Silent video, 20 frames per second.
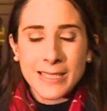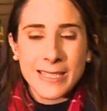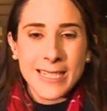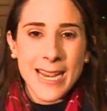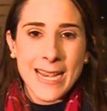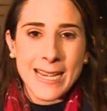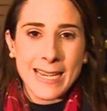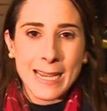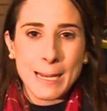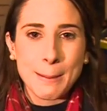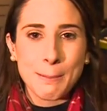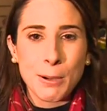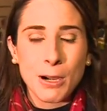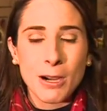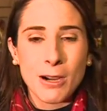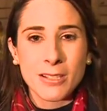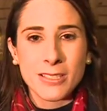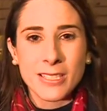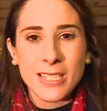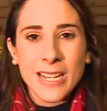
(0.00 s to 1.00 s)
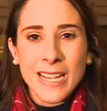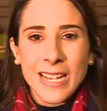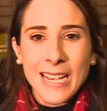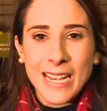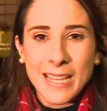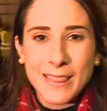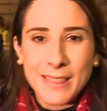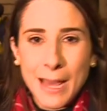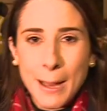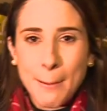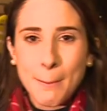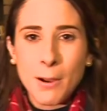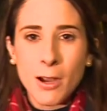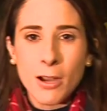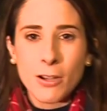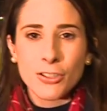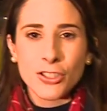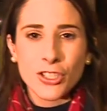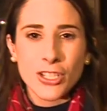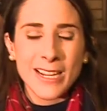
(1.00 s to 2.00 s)
taking part in that
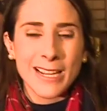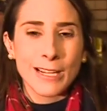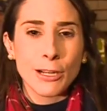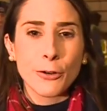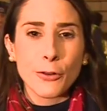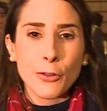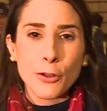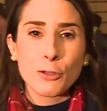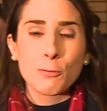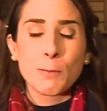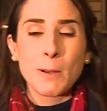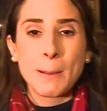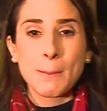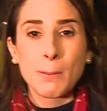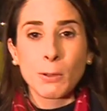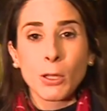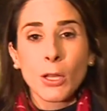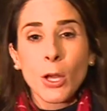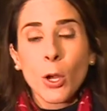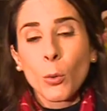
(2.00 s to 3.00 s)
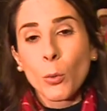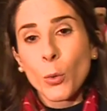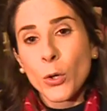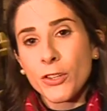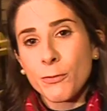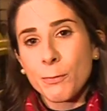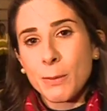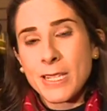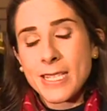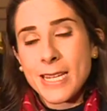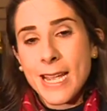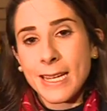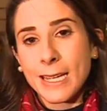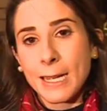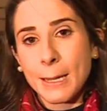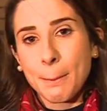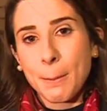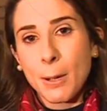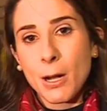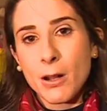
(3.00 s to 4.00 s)
march today. A lot of those people would have been
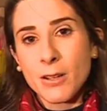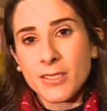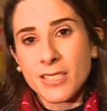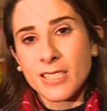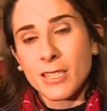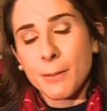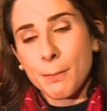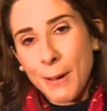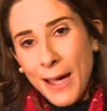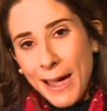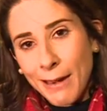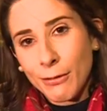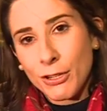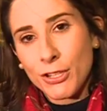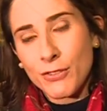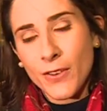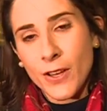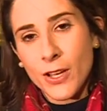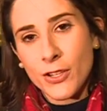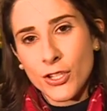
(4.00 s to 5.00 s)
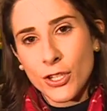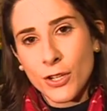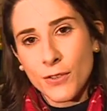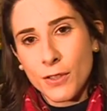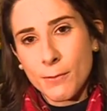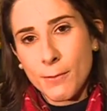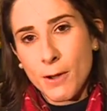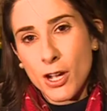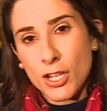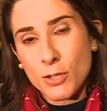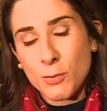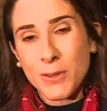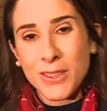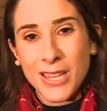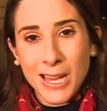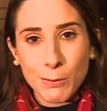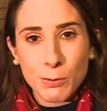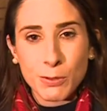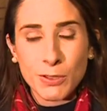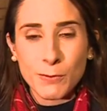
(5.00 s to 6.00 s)
taking part in the Paris version of the march,
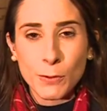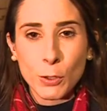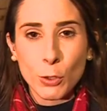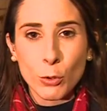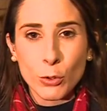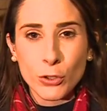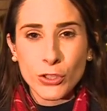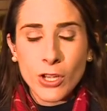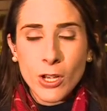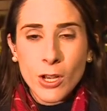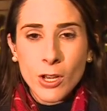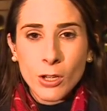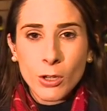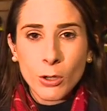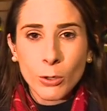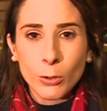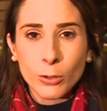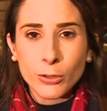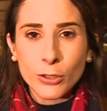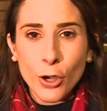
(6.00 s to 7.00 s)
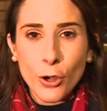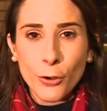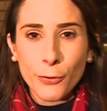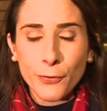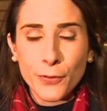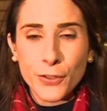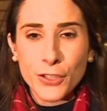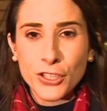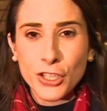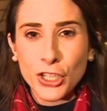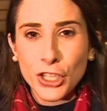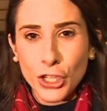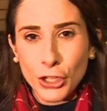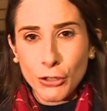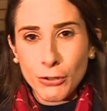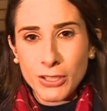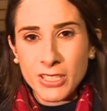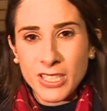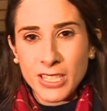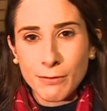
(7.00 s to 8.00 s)
but that was of course called off for
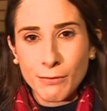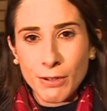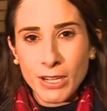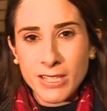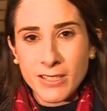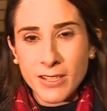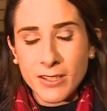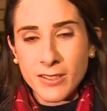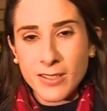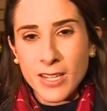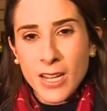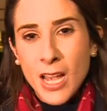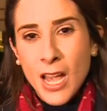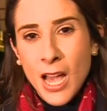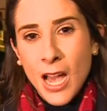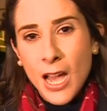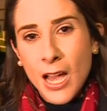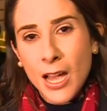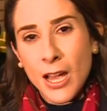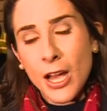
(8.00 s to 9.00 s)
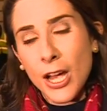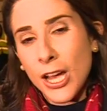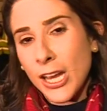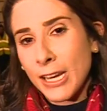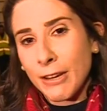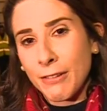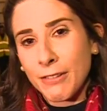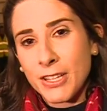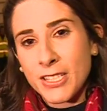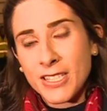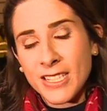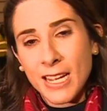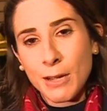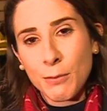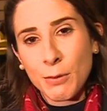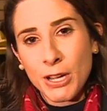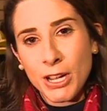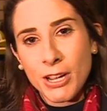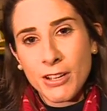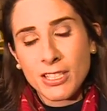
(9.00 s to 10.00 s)
security reasons. Earlier in the
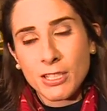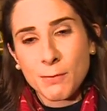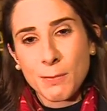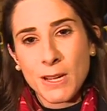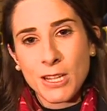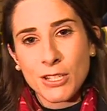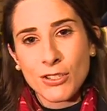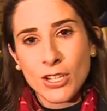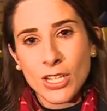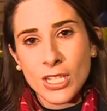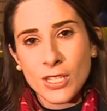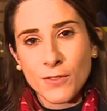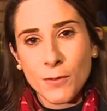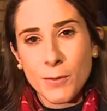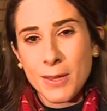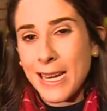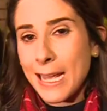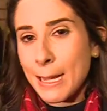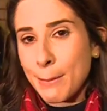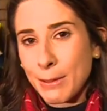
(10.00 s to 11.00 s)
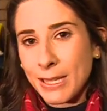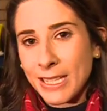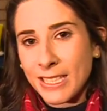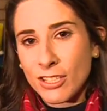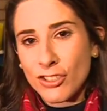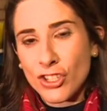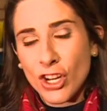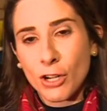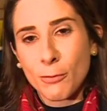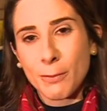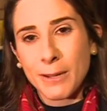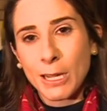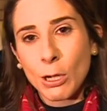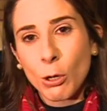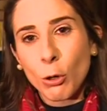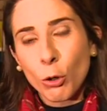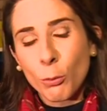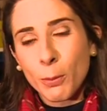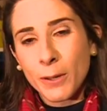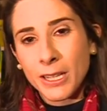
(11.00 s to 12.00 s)
day we heard speeches from the Labour leader Jeremy
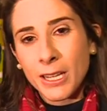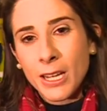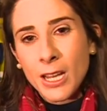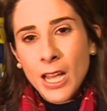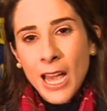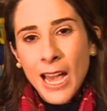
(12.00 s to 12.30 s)
Corbyn,